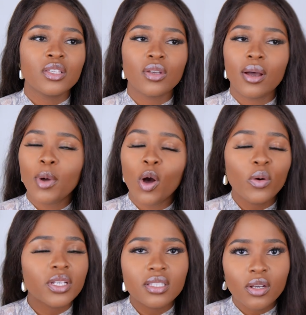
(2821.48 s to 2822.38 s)
So I'm
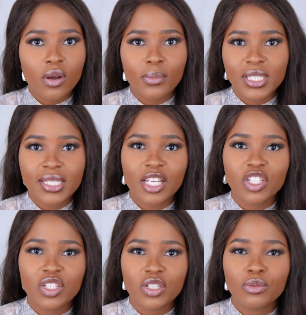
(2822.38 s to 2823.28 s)
always in the comment
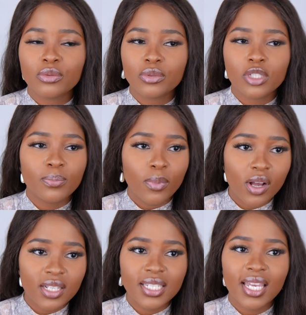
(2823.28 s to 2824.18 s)
section
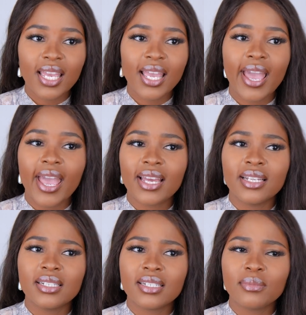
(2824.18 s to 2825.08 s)
responding,
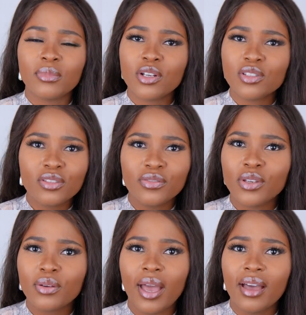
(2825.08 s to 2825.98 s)
and most of
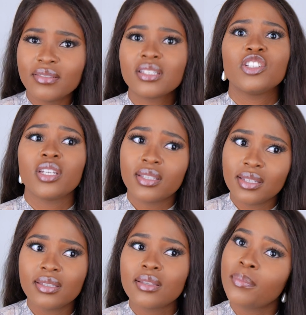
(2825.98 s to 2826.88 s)
you have
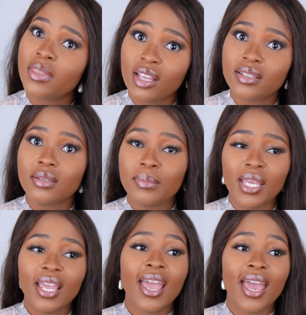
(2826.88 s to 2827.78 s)
suggested something to
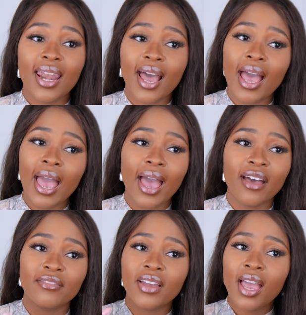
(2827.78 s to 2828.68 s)
me, and I
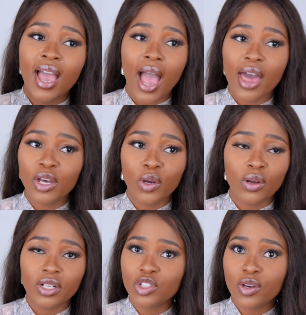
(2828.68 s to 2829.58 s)
have either
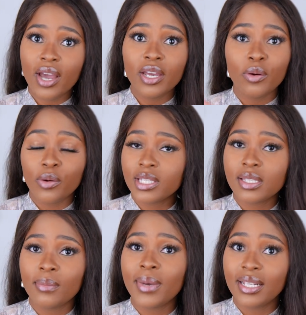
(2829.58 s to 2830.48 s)
gone and tried, or
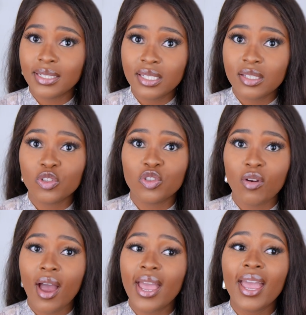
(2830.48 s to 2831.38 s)
it's on my list to
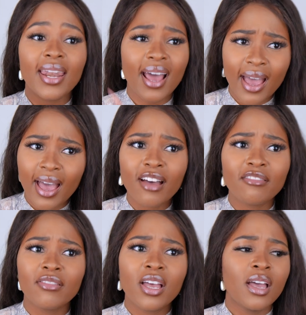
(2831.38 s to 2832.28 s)
try, and I
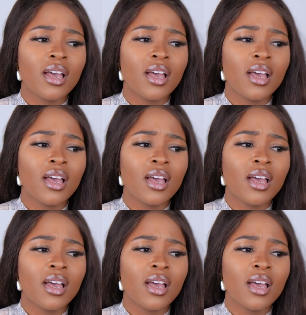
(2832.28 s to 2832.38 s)
have